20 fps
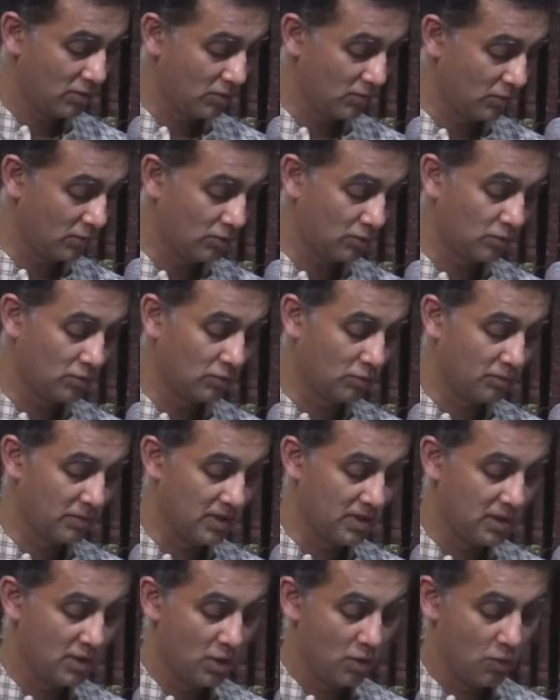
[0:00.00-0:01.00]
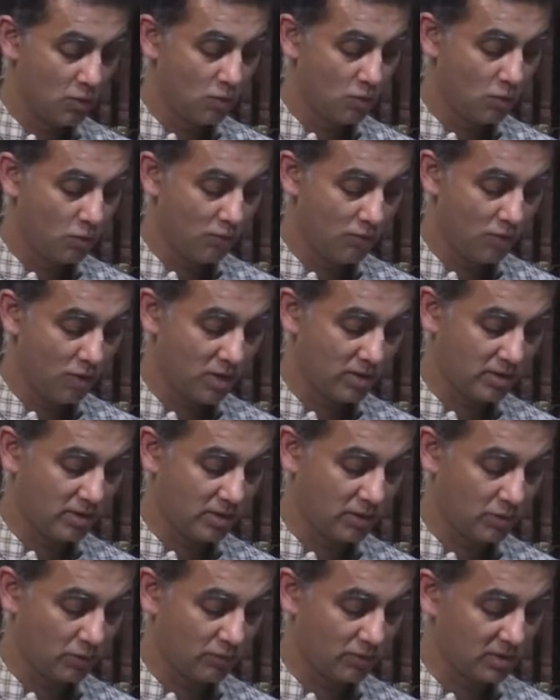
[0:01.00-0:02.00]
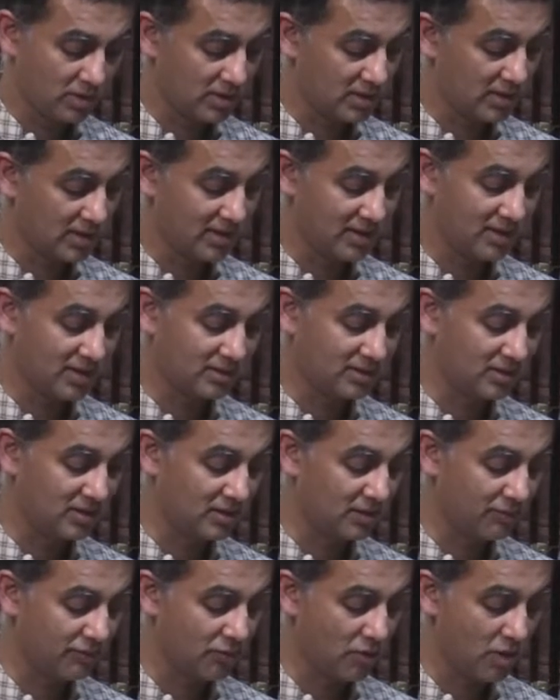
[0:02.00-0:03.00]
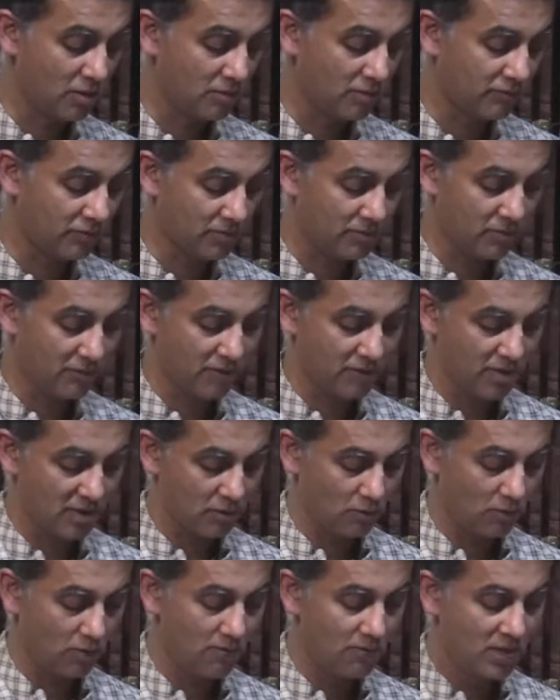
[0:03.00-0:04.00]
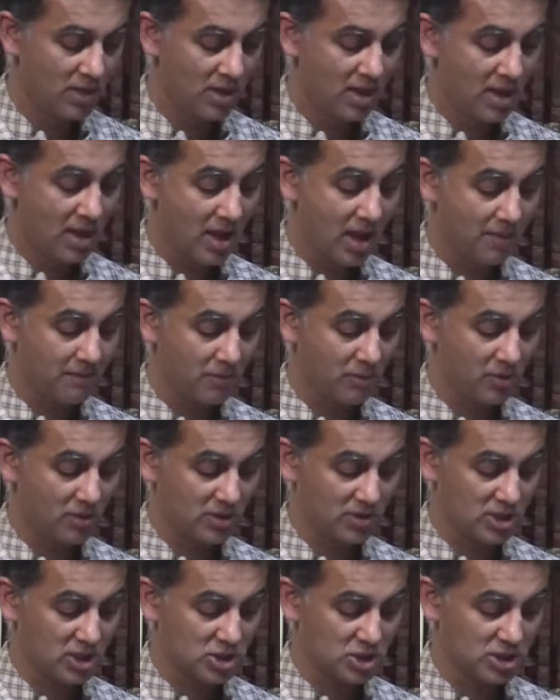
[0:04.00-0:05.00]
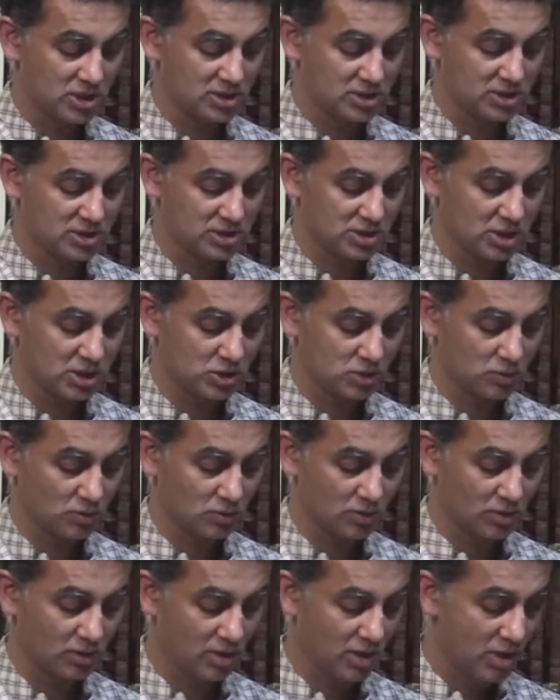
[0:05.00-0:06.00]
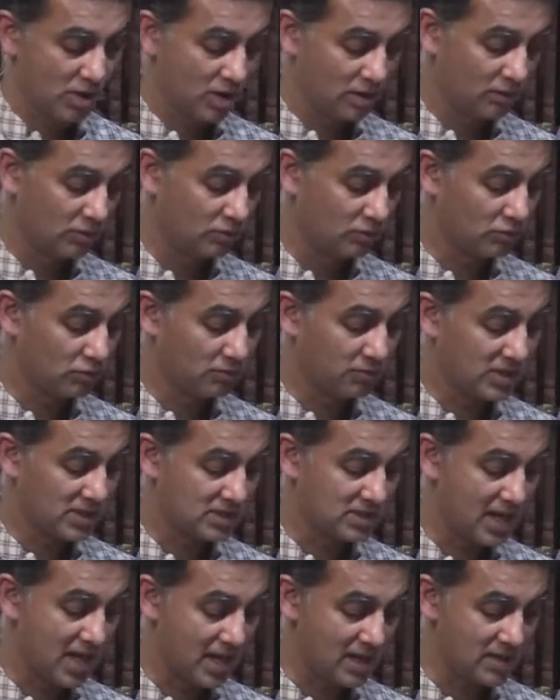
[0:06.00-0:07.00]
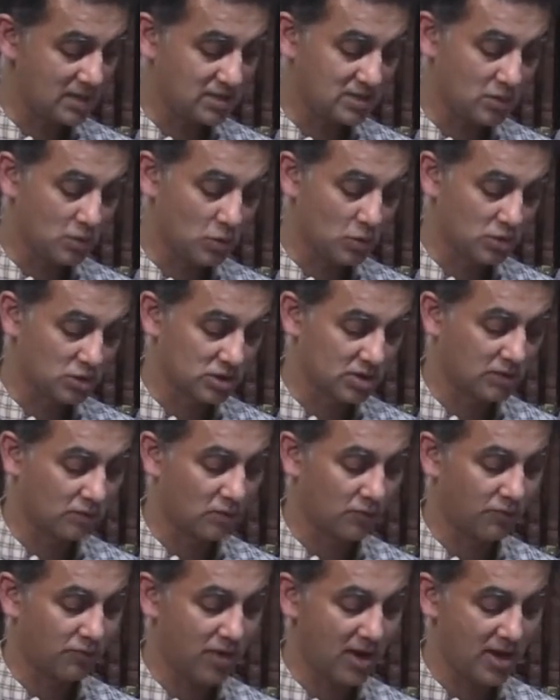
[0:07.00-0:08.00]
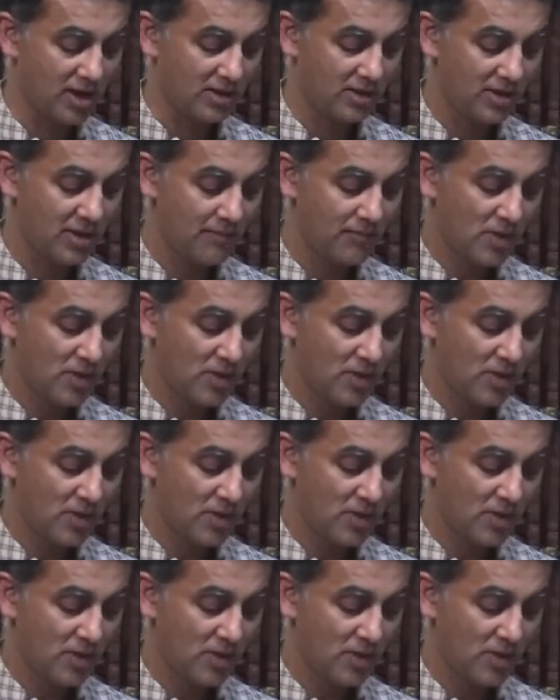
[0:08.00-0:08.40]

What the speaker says: Dundubi, who wandered over the earth in the form of a buffalo. Upon reaching the seashore, Dundubi challenged the ocean to fight.